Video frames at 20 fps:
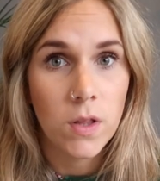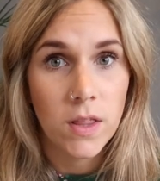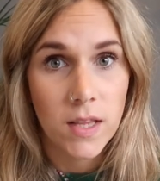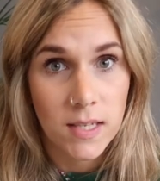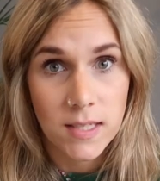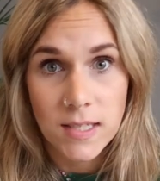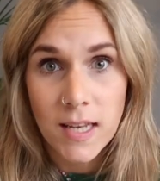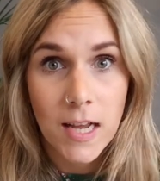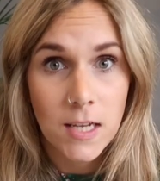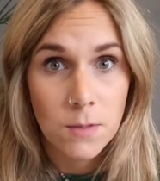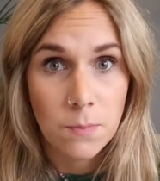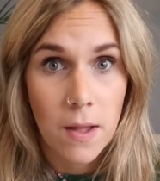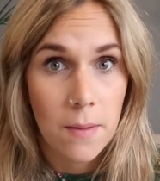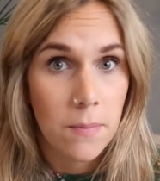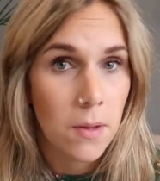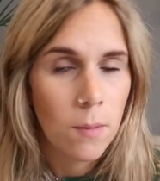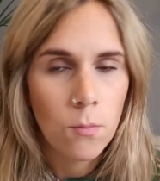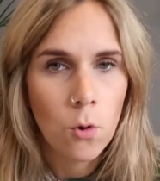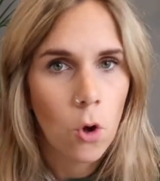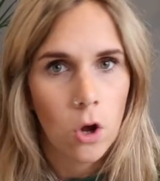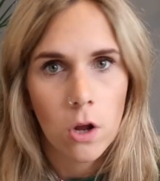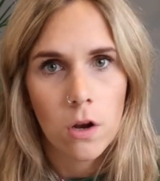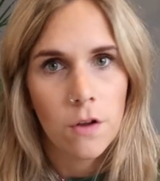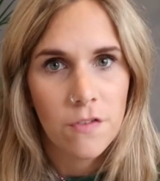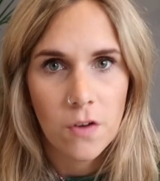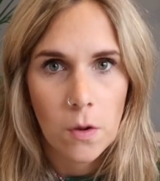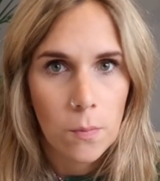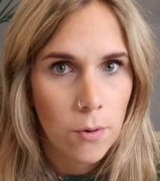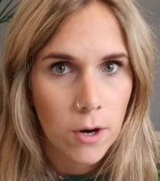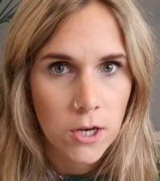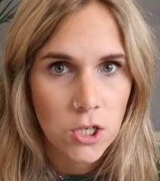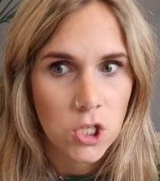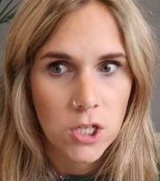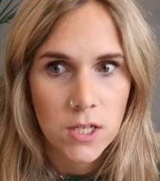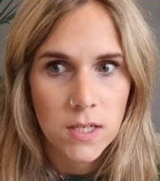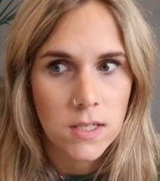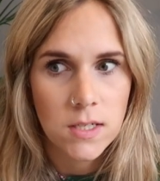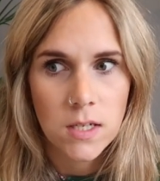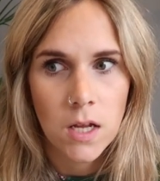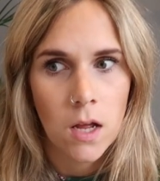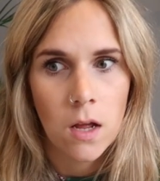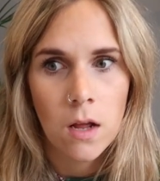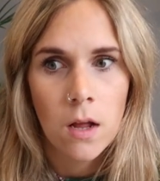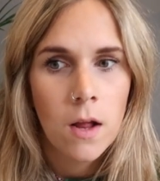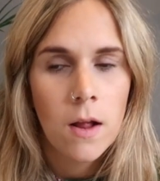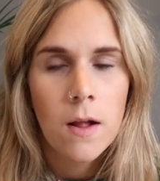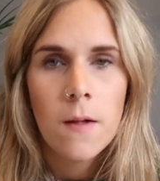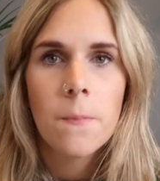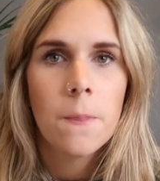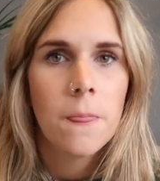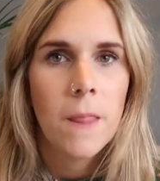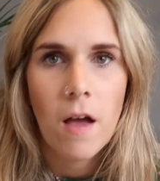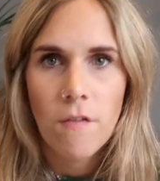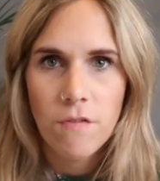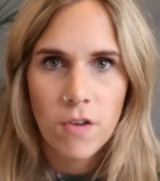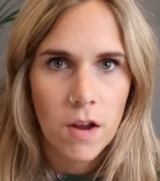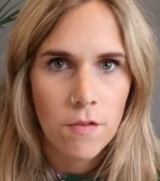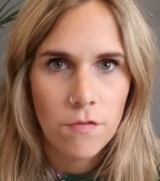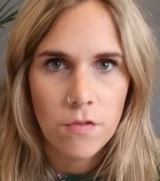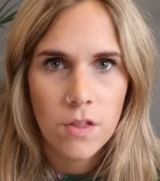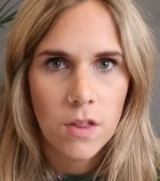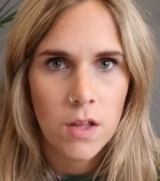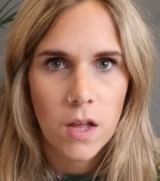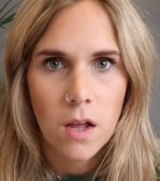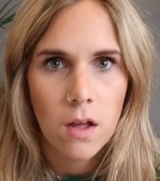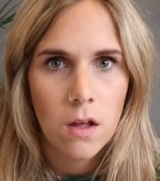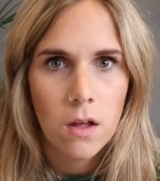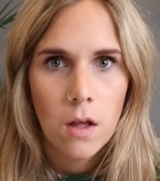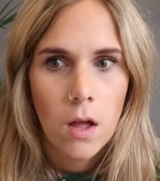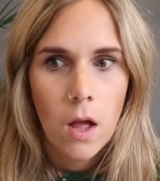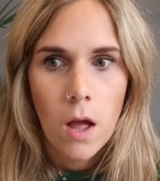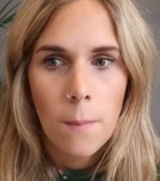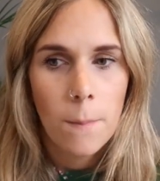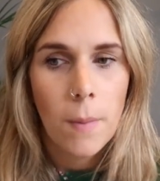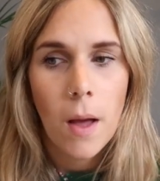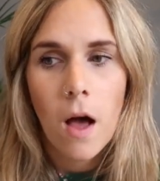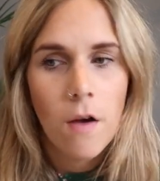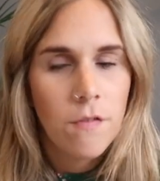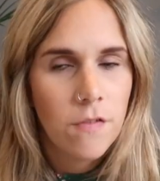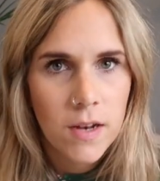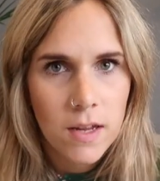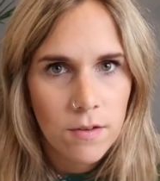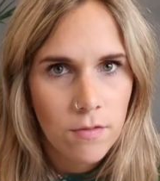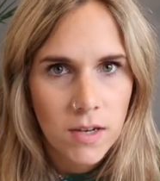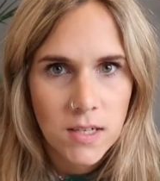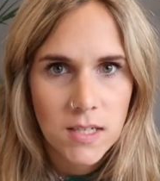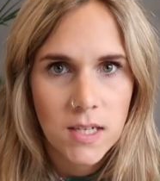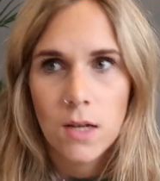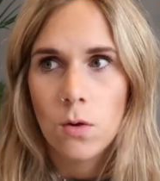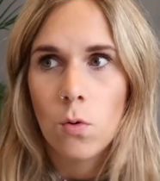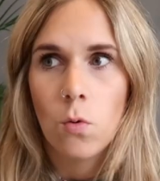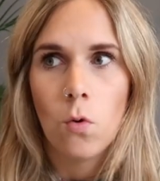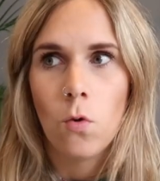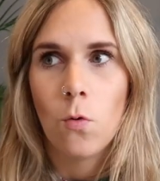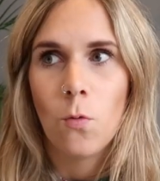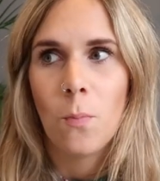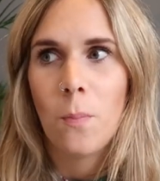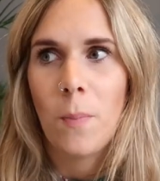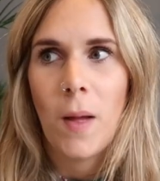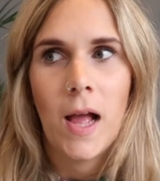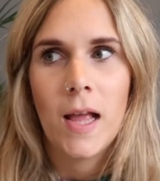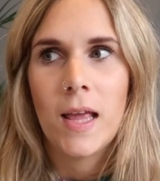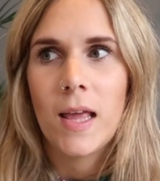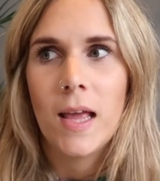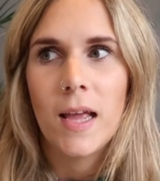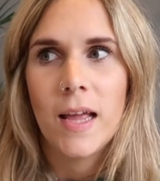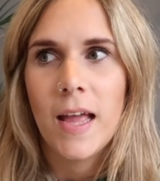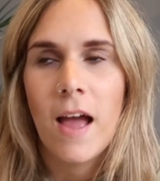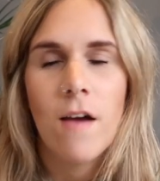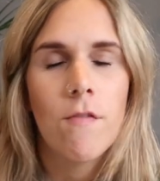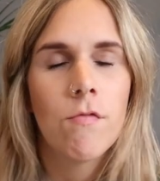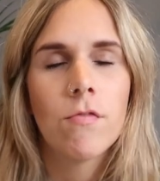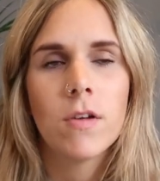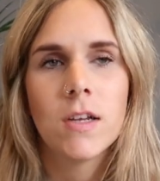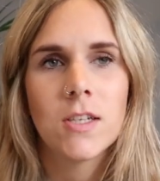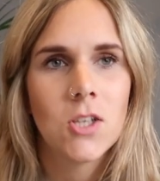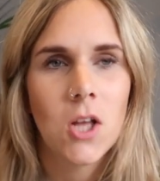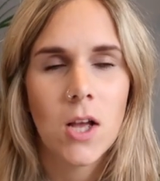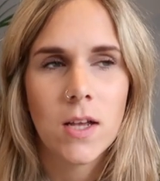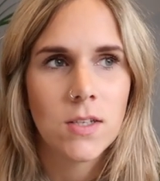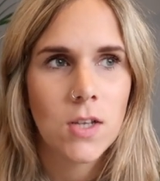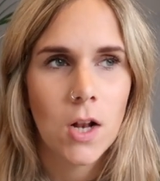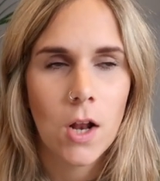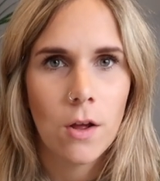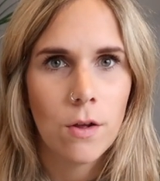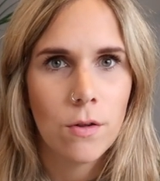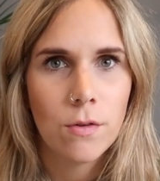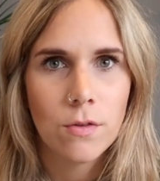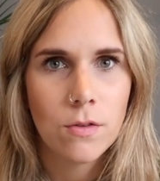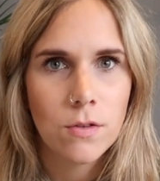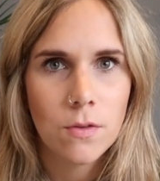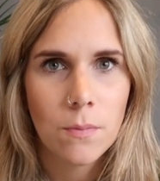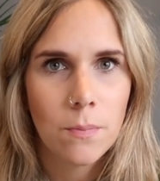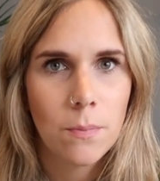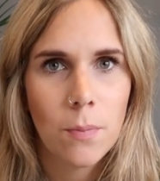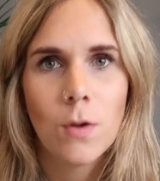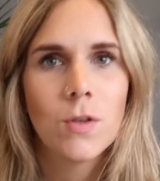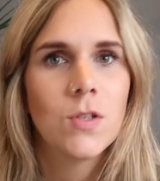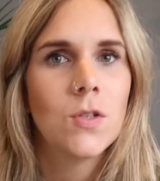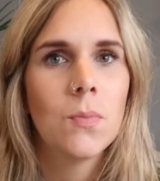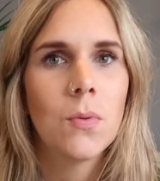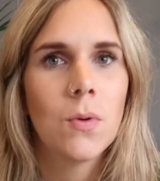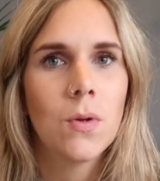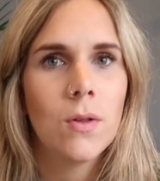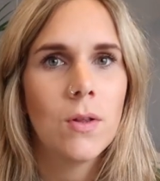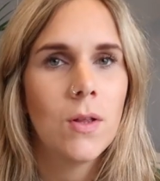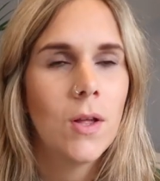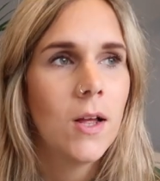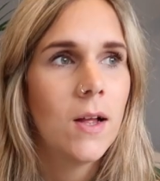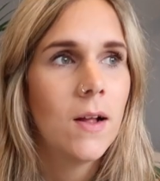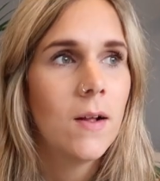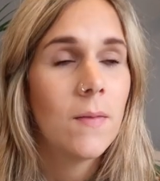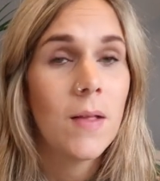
with this next baby, I'm not gonna feel pressured into having everything perfectly ready or packing every size clothes possible.